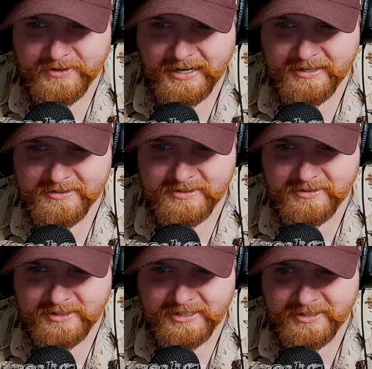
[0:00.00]
yeah? You see
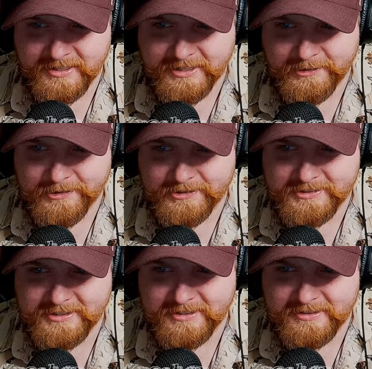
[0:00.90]
the kidney grills
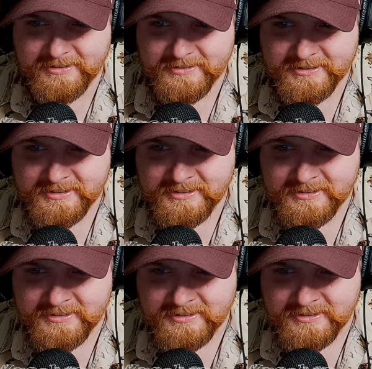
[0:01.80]
there?
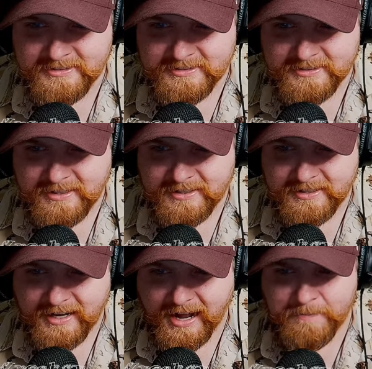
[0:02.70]

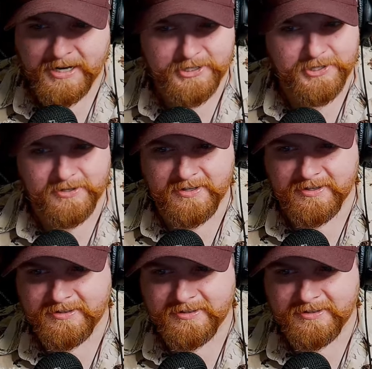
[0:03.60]
I'm not sure.